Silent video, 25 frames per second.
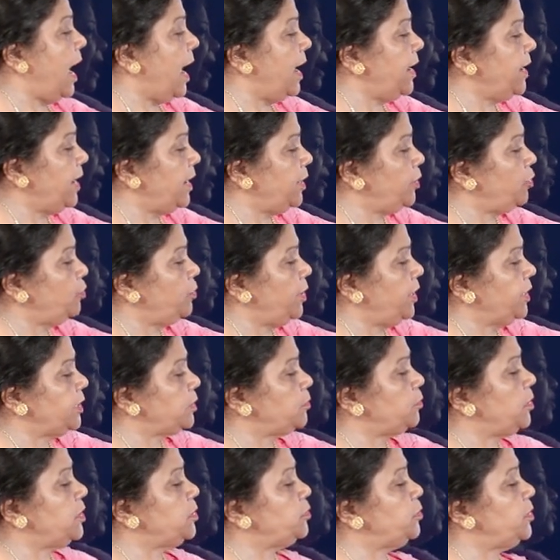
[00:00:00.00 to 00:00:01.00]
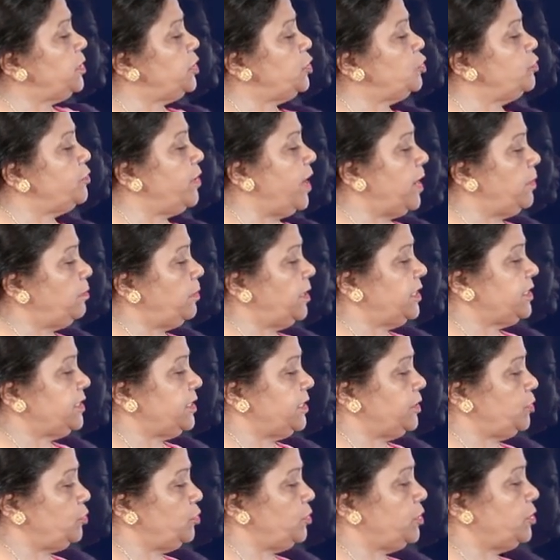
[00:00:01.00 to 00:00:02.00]
and a2x plus b2y plus
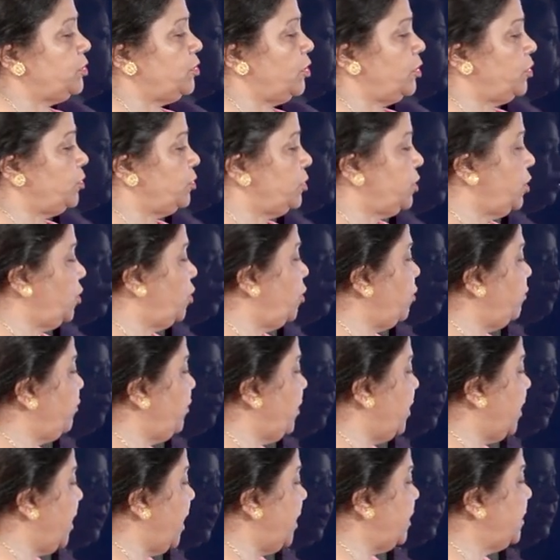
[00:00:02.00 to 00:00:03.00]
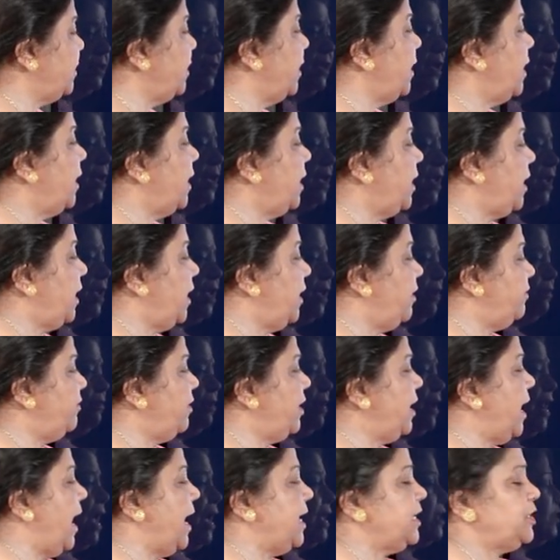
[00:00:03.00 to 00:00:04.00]
c2 is equal to 0 we get
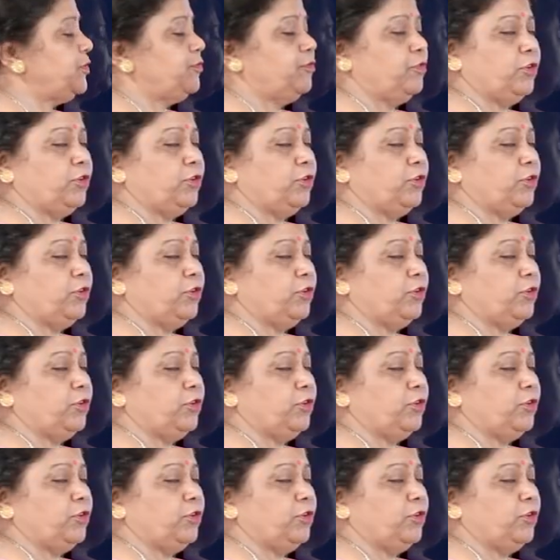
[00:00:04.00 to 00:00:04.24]
a1 as